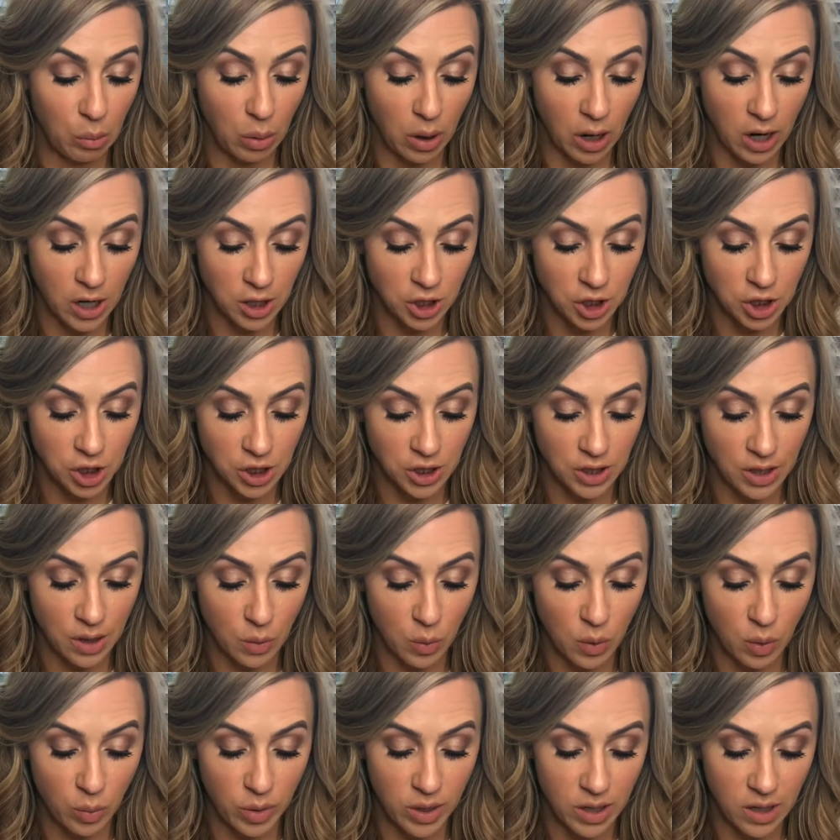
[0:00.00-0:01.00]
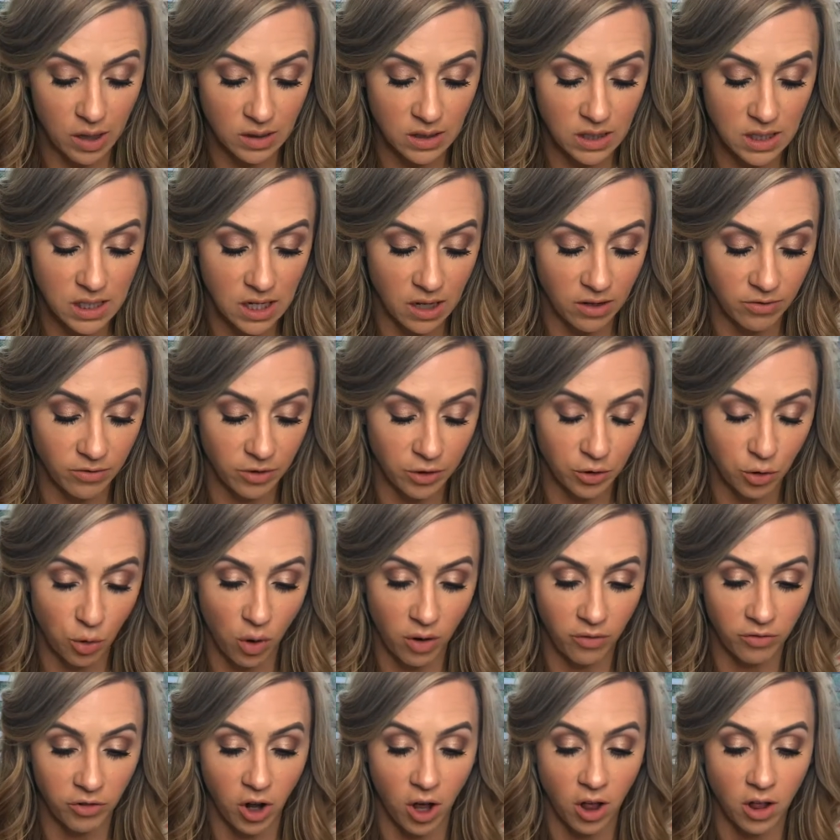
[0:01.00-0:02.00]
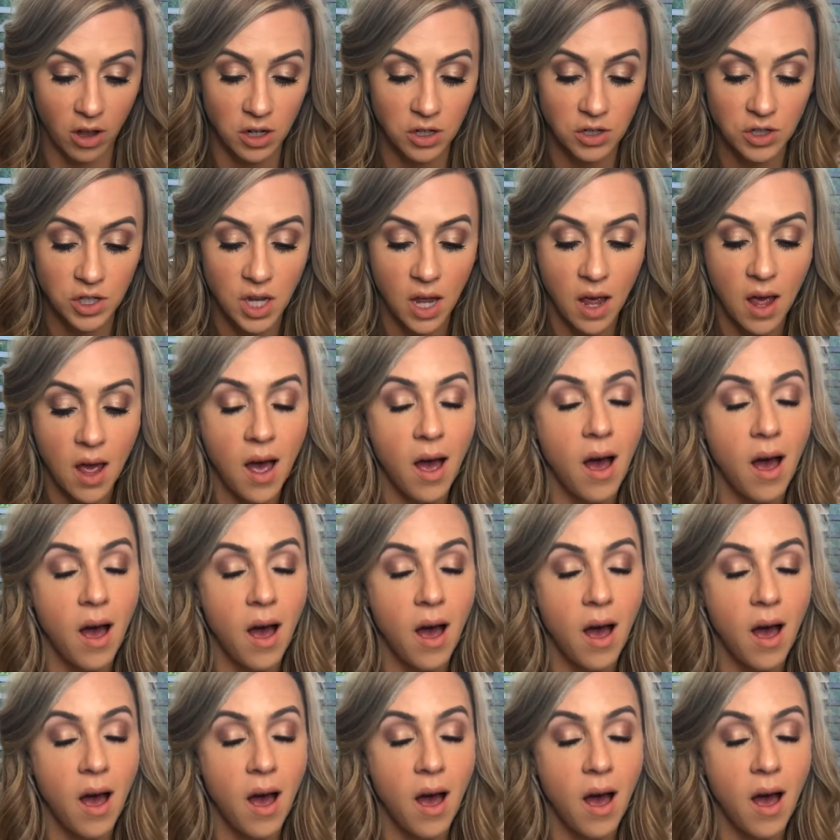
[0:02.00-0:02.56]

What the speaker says: brush that will be on sale for $12.